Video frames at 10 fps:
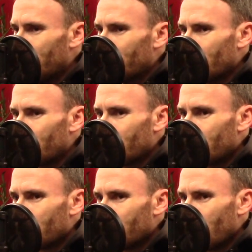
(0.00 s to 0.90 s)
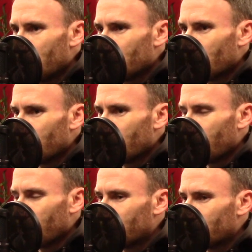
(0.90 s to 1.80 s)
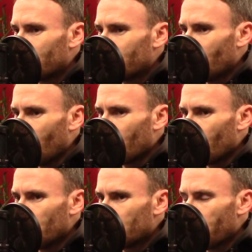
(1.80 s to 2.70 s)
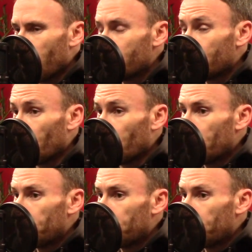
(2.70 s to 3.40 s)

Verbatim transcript: the the names it, it gets aren't always the best, but